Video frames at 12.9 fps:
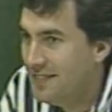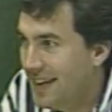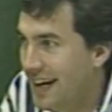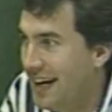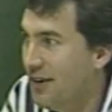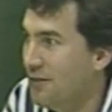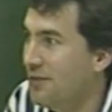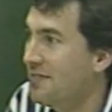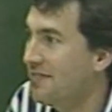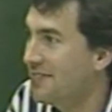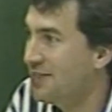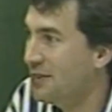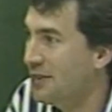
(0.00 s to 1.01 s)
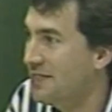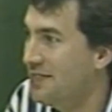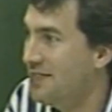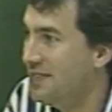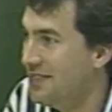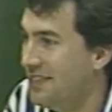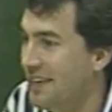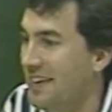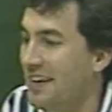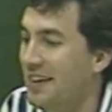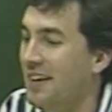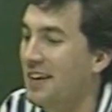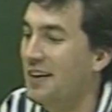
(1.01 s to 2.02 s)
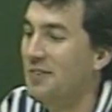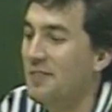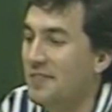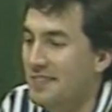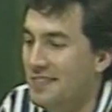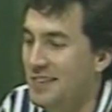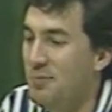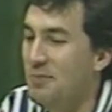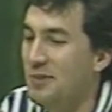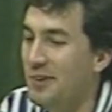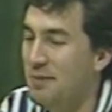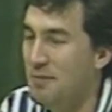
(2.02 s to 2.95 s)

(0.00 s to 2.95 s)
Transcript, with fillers: town, sort of uh, typical.